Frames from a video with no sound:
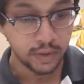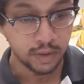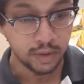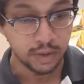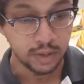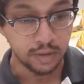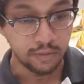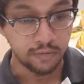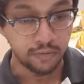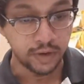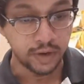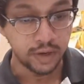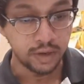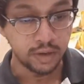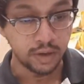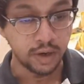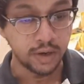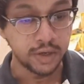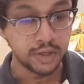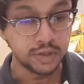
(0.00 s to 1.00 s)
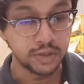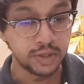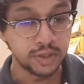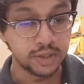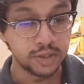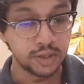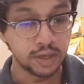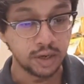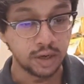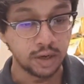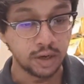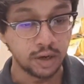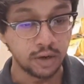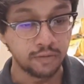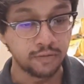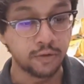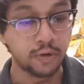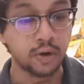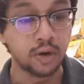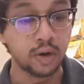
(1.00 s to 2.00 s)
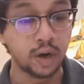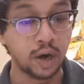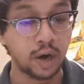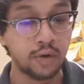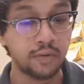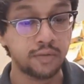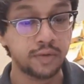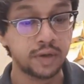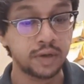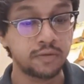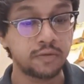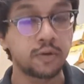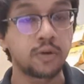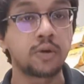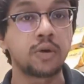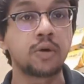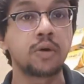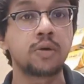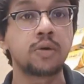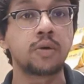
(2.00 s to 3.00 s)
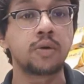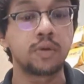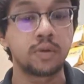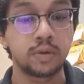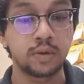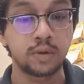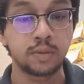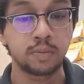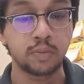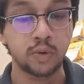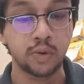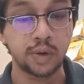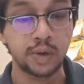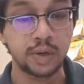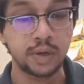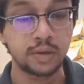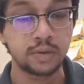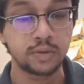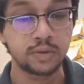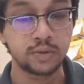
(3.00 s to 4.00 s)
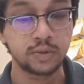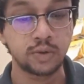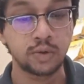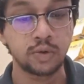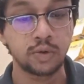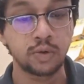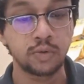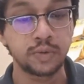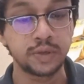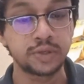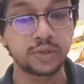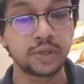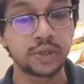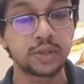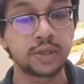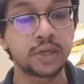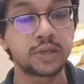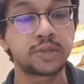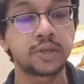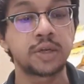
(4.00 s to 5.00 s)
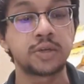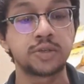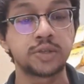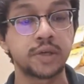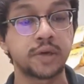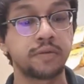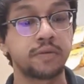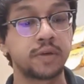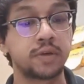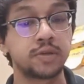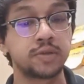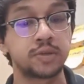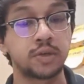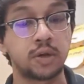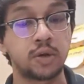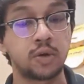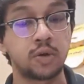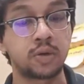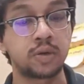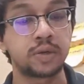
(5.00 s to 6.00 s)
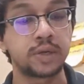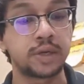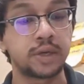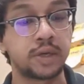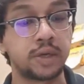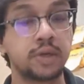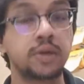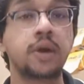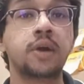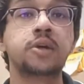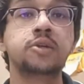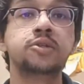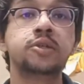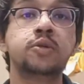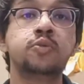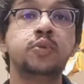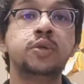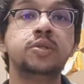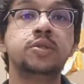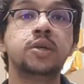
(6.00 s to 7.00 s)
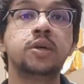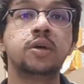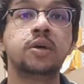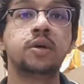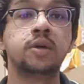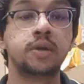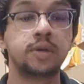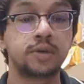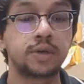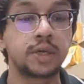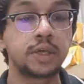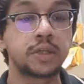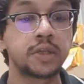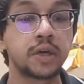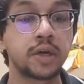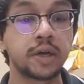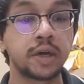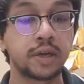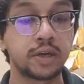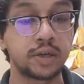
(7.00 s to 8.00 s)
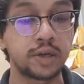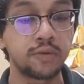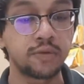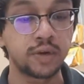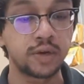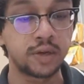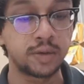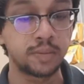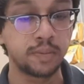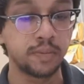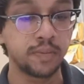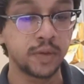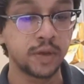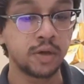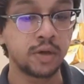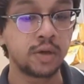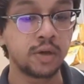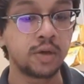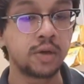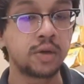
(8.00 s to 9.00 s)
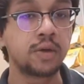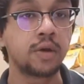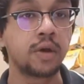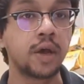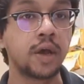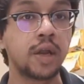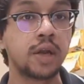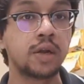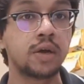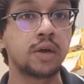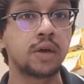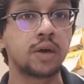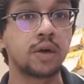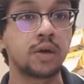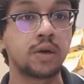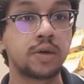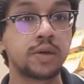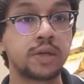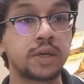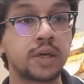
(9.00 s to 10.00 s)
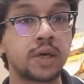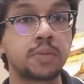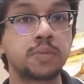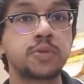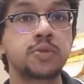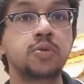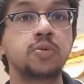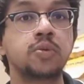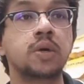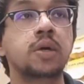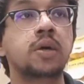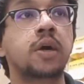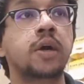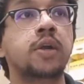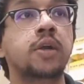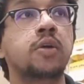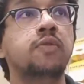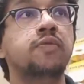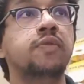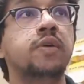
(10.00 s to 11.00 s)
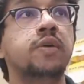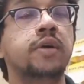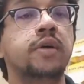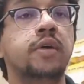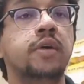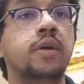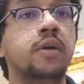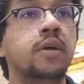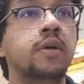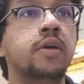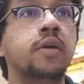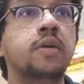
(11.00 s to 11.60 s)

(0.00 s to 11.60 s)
The friend arranges for RV for Mohan, so which he takes and travels along the direction which Geeta had given him, and he comes to a kind of a